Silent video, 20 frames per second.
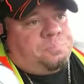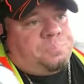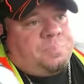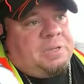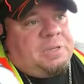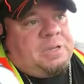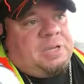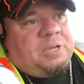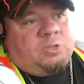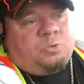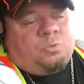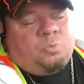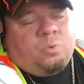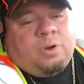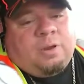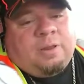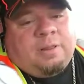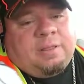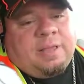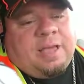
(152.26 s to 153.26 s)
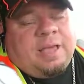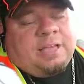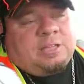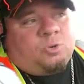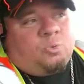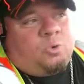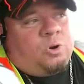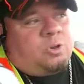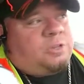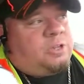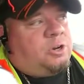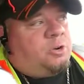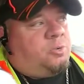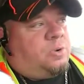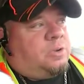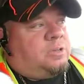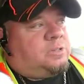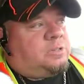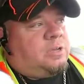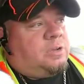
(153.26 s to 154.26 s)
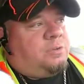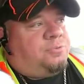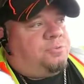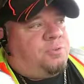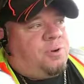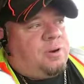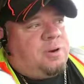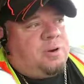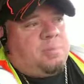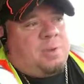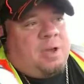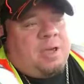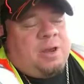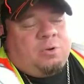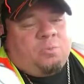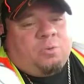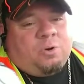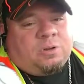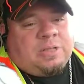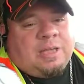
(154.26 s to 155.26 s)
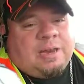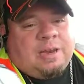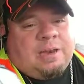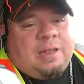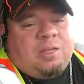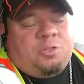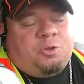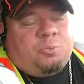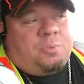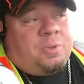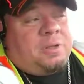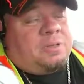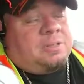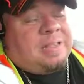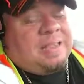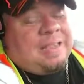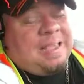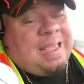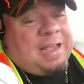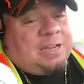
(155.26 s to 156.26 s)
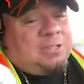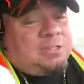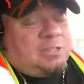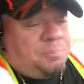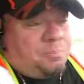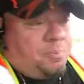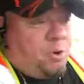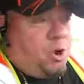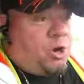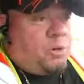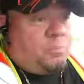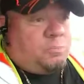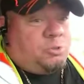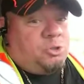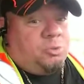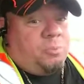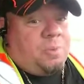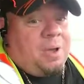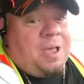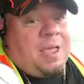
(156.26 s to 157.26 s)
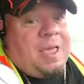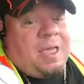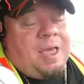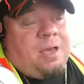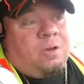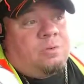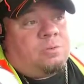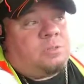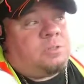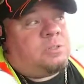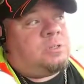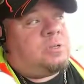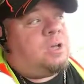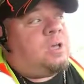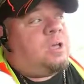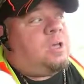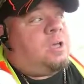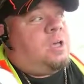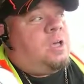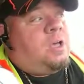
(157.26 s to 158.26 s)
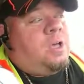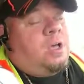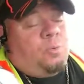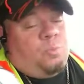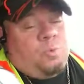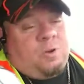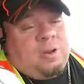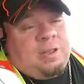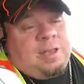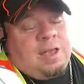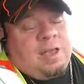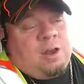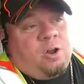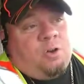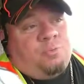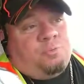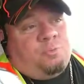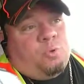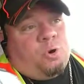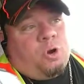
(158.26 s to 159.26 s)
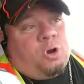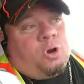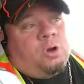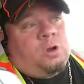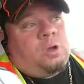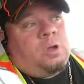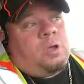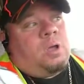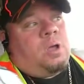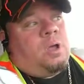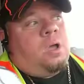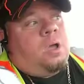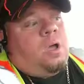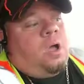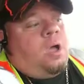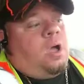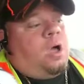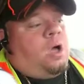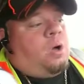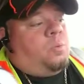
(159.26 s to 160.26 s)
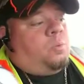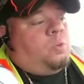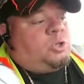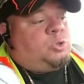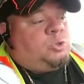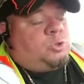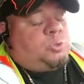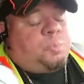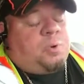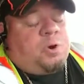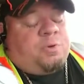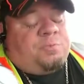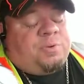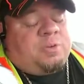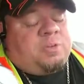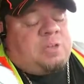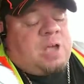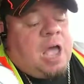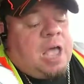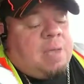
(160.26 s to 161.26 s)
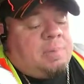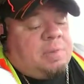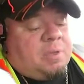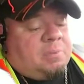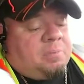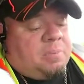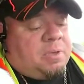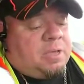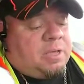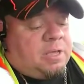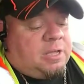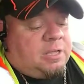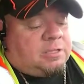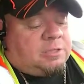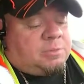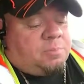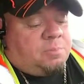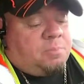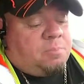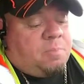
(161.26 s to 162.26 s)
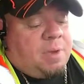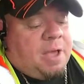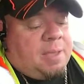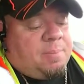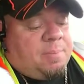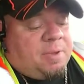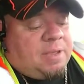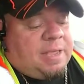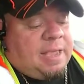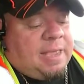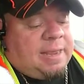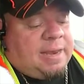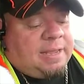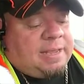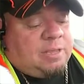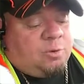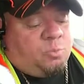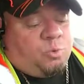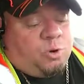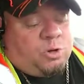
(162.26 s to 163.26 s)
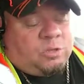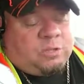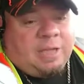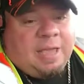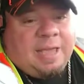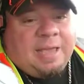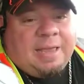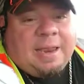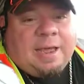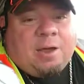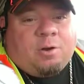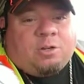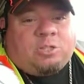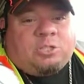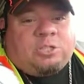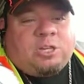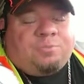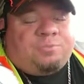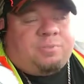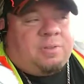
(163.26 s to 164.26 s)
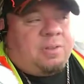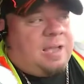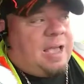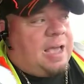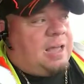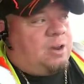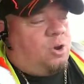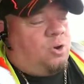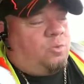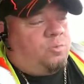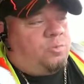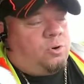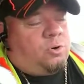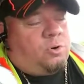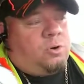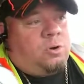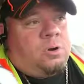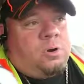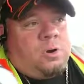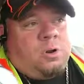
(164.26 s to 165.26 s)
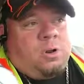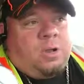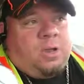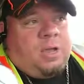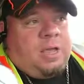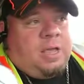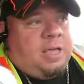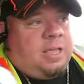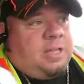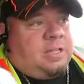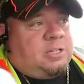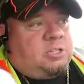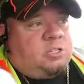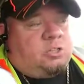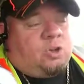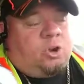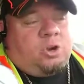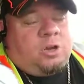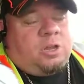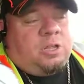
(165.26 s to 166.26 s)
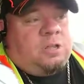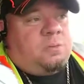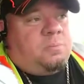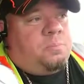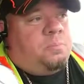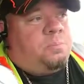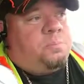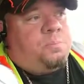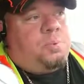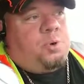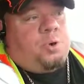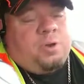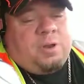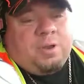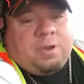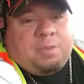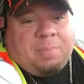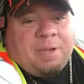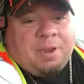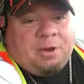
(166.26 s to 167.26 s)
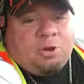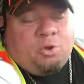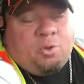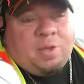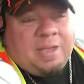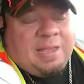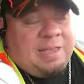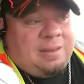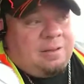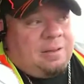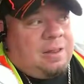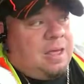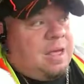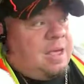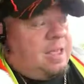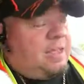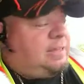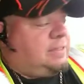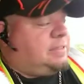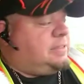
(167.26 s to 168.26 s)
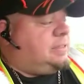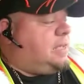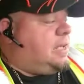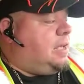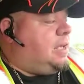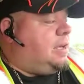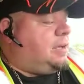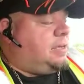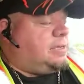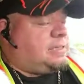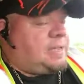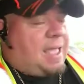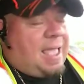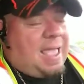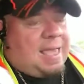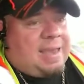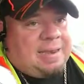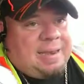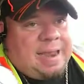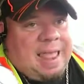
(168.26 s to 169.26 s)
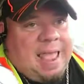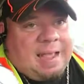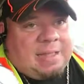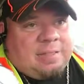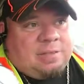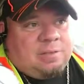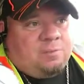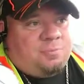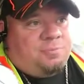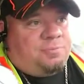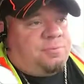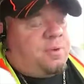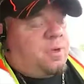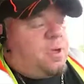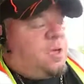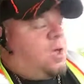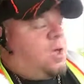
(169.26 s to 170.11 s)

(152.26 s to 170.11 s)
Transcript: because one of the guys that worked there was a friend of mine that worked at another place, he actually brought them to my house when he got off work, which was perfect timing because my mechanic had worked the 8-hour shift and got over and started putting in my new heat lines because I had an active